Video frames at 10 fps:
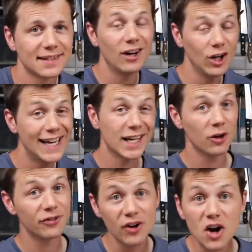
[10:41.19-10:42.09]
And I let it
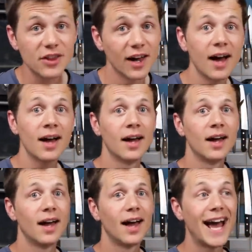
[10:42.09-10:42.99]
go further,
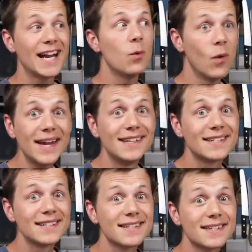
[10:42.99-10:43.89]
and it
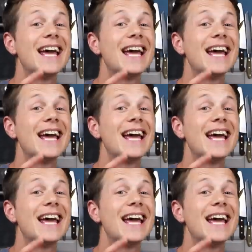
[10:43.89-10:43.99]
went.